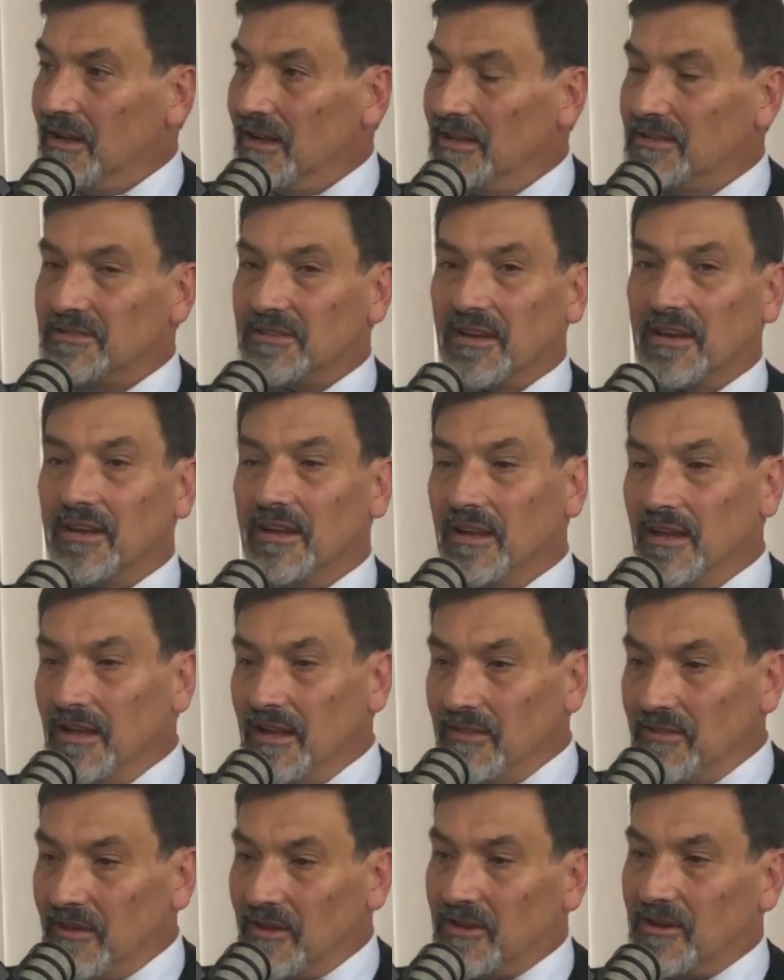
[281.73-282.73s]
and say,
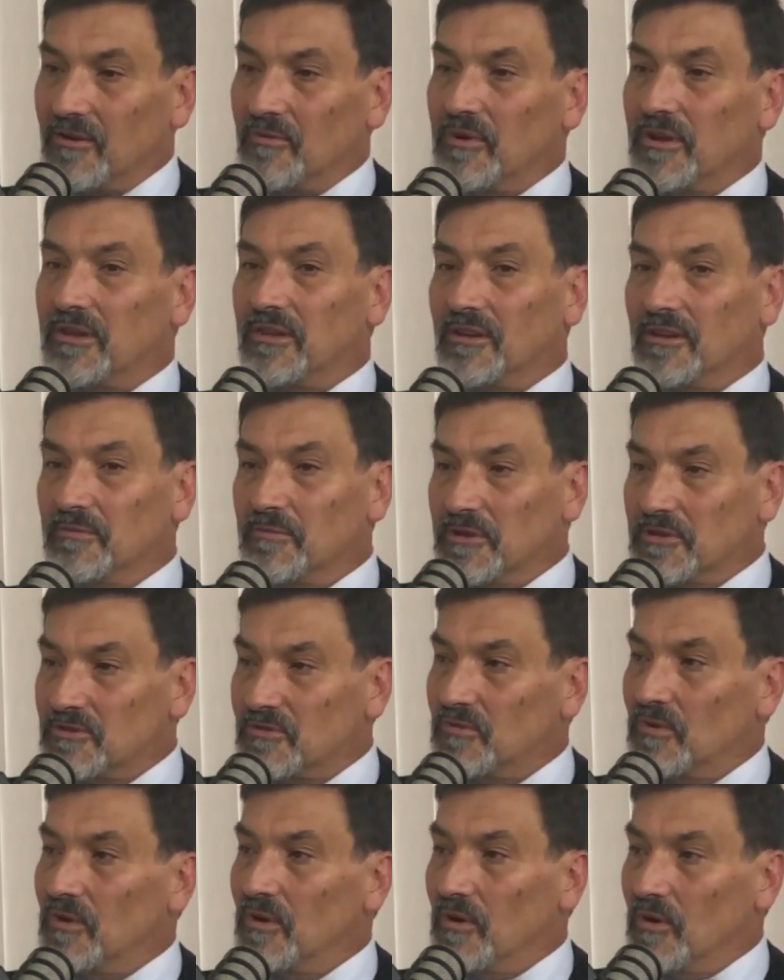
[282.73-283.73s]
the curriculum
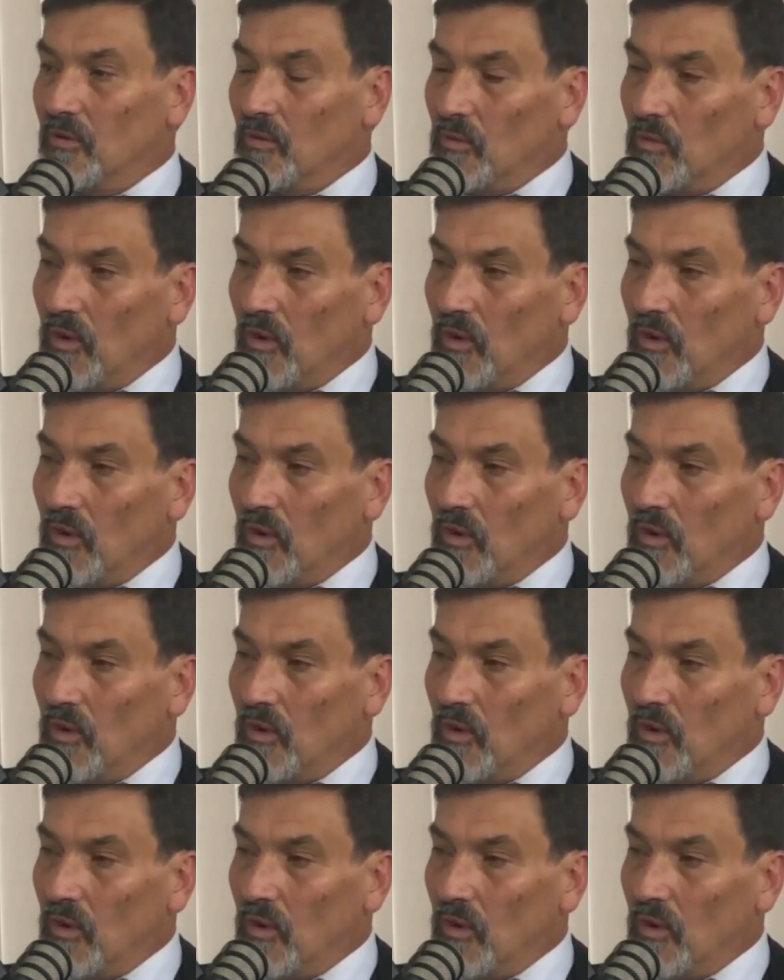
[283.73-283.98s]
is wrong.